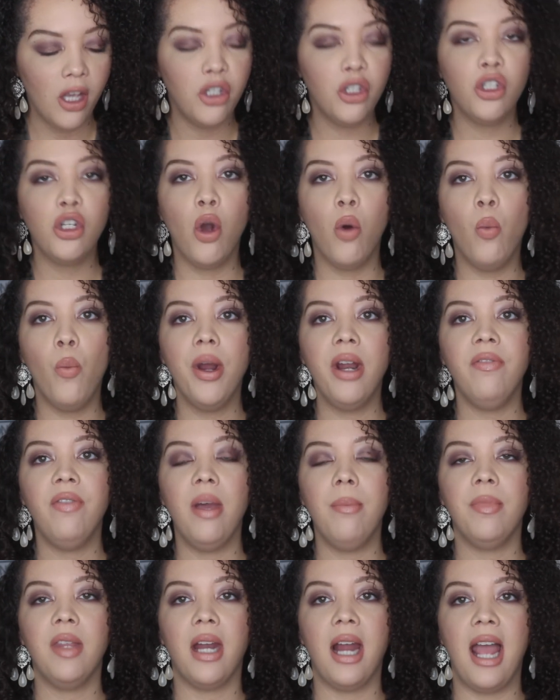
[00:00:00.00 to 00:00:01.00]
So one of
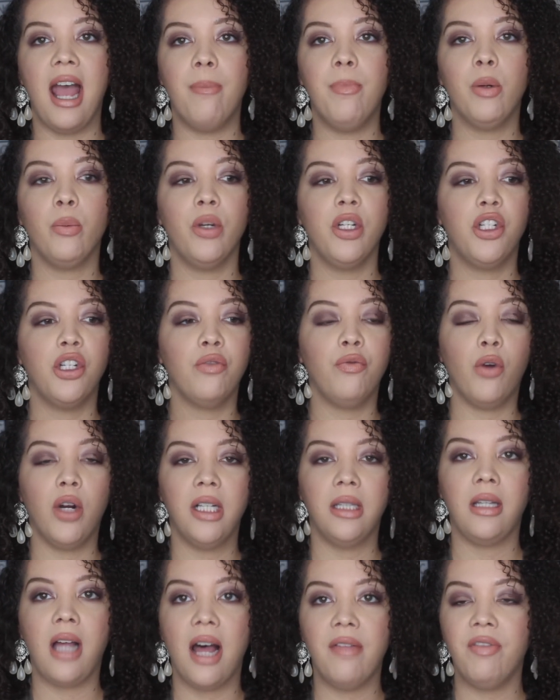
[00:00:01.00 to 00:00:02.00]
them that I have been reaching for
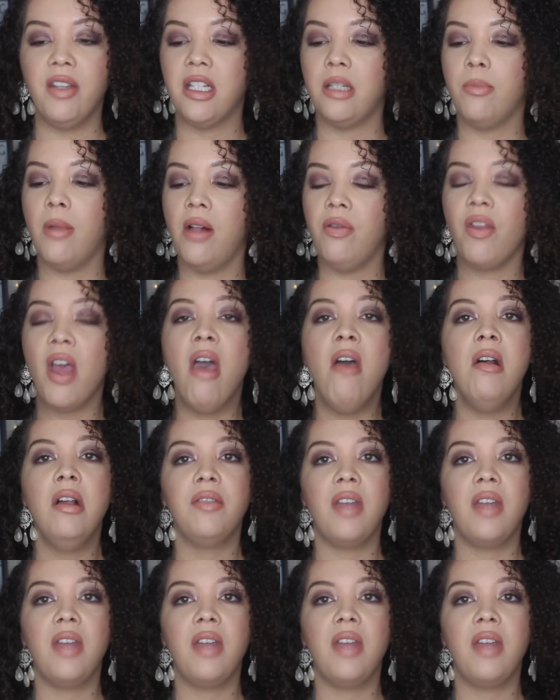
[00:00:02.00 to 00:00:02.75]
a lot this month,